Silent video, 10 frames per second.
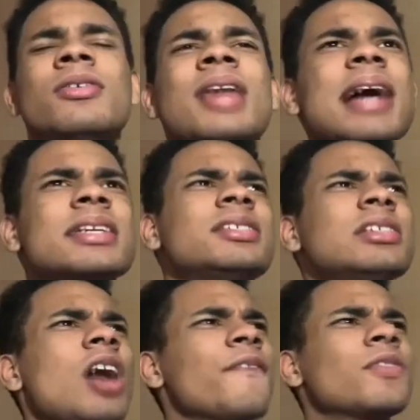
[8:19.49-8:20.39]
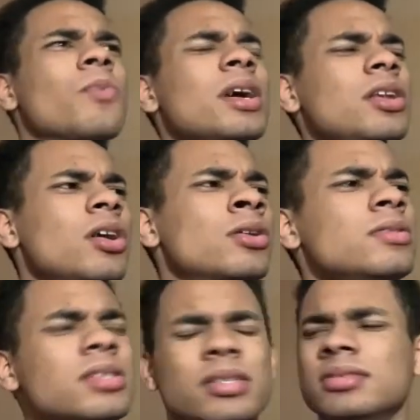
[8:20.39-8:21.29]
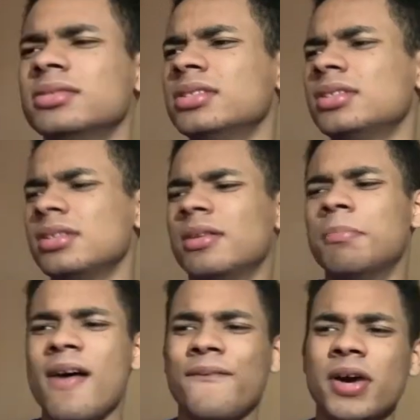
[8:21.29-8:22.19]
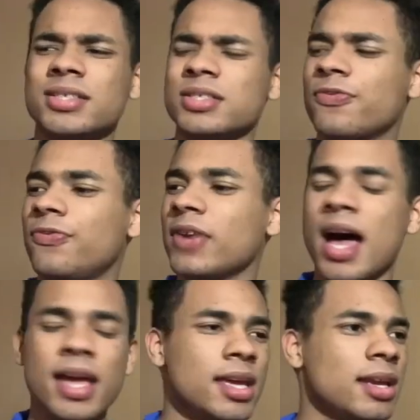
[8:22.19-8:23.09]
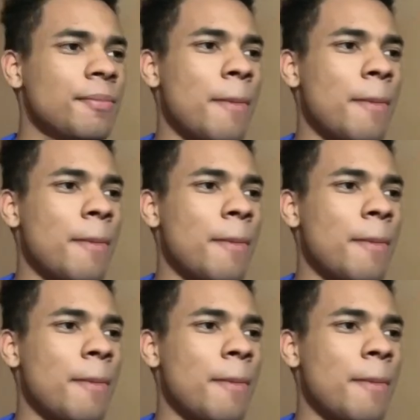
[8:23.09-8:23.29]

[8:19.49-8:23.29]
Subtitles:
Knocking shit off the windows and motherfuckers is flying. And my